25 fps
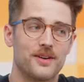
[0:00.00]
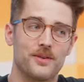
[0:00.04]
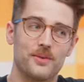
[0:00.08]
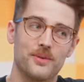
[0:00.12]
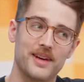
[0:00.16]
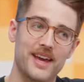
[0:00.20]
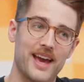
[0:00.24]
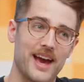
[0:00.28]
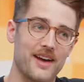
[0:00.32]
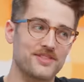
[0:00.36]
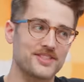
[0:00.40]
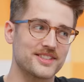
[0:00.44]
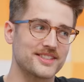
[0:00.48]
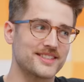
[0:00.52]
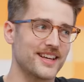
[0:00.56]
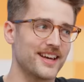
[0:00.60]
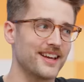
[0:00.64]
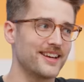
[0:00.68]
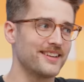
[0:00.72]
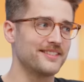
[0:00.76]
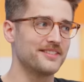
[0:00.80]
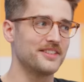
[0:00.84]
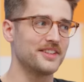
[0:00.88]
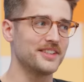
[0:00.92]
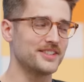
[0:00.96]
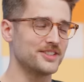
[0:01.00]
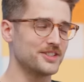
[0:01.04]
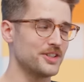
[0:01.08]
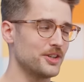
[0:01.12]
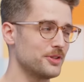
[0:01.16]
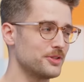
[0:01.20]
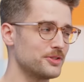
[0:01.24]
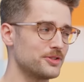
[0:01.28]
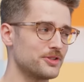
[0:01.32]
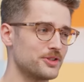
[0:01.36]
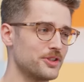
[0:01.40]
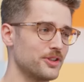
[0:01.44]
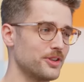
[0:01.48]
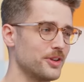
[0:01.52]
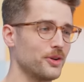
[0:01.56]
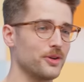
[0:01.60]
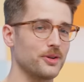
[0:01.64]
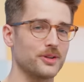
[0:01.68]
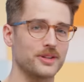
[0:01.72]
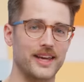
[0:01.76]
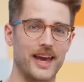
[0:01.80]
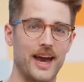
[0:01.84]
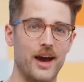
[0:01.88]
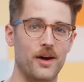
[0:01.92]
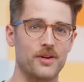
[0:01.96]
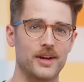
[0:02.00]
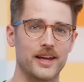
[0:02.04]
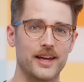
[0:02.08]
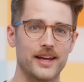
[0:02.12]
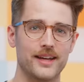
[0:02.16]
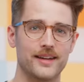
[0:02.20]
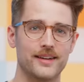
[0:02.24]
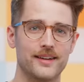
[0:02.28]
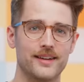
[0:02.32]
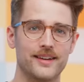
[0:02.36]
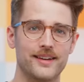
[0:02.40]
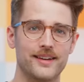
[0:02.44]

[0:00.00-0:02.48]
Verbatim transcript: we have to send these nudes to the whole county.